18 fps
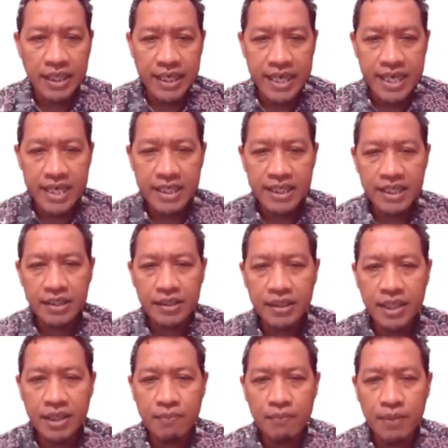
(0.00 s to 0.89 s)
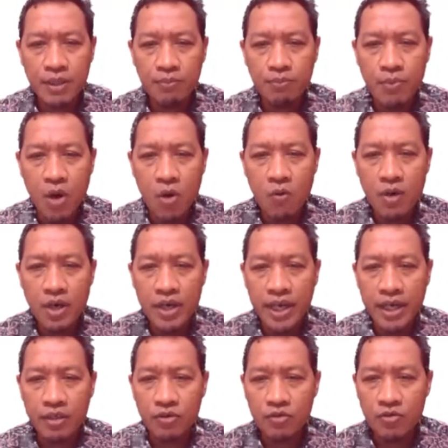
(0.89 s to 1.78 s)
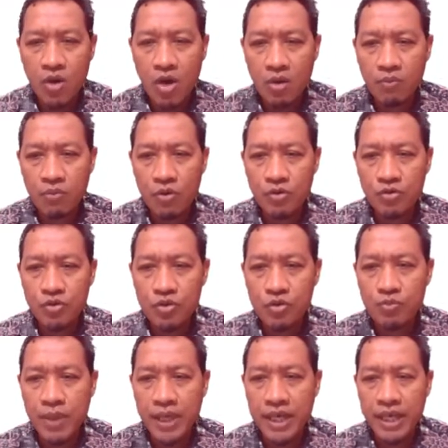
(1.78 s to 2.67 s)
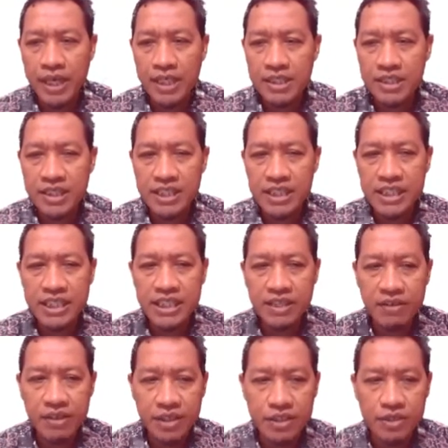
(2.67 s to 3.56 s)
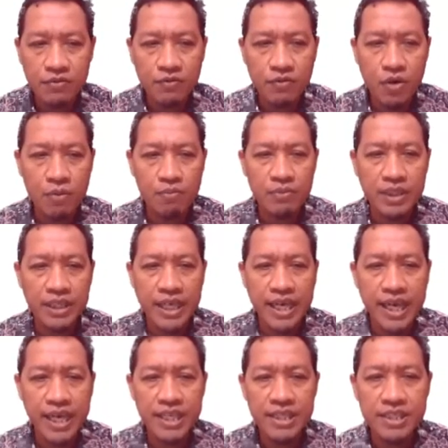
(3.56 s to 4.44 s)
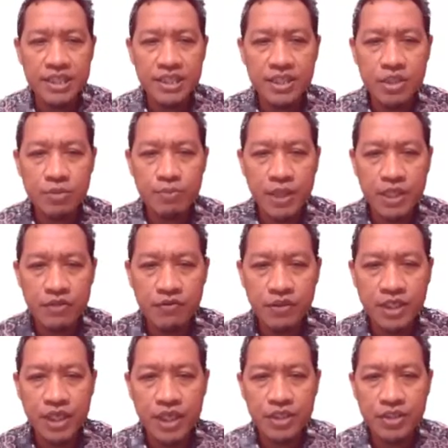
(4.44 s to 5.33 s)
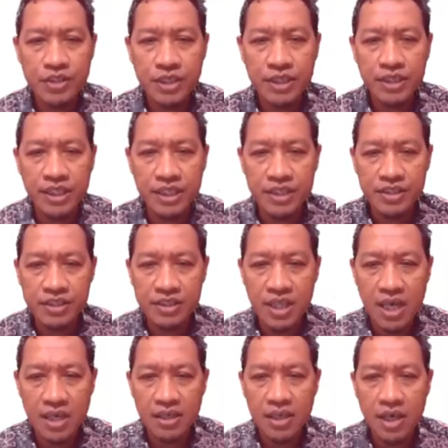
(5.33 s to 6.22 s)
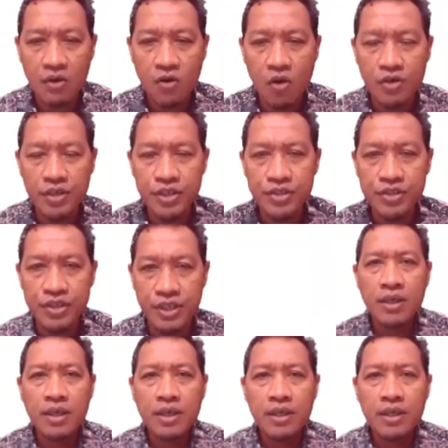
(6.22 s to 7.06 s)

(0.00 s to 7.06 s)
air intake made power and torque produced by engine decrease from the engine specification in standard condition.